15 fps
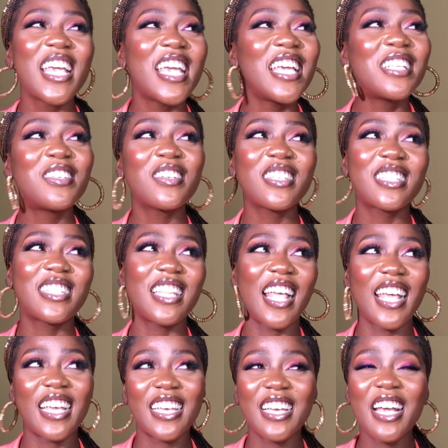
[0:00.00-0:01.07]
it just
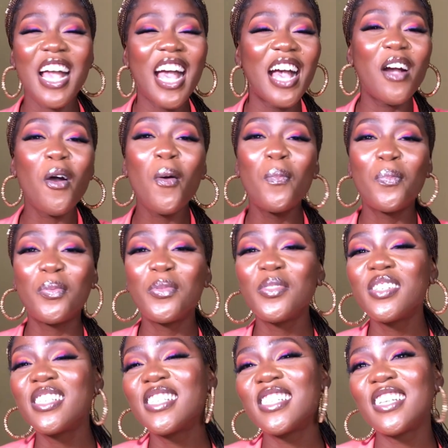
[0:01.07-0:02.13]
like
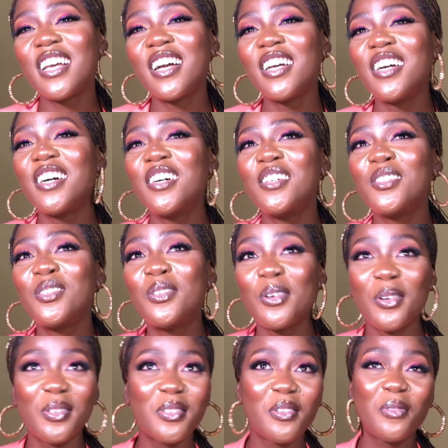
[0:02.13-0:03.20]
opened
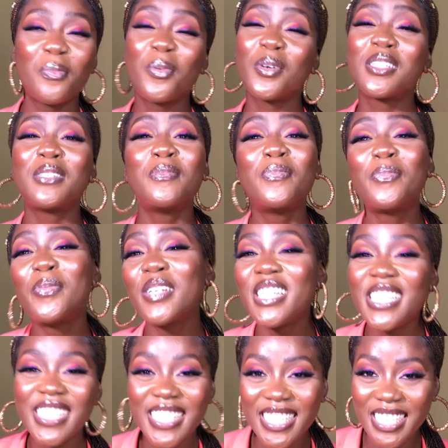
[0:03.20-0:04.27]
doors of
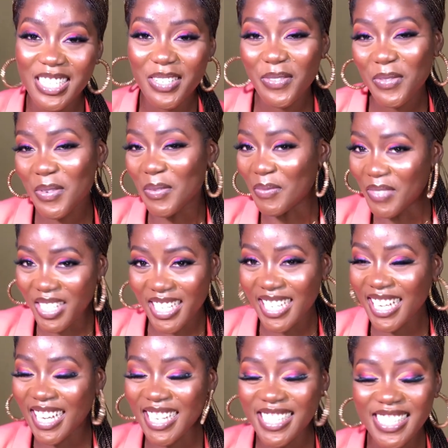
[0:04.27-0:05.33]
possibilities for me,
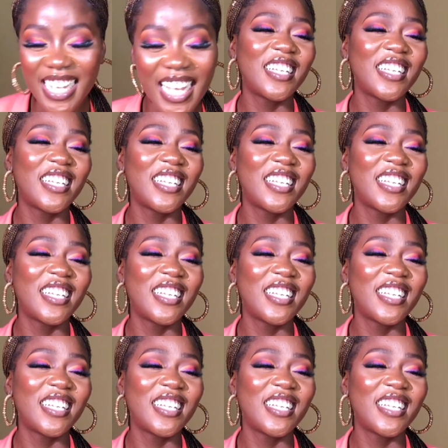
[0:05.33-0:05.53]
guys.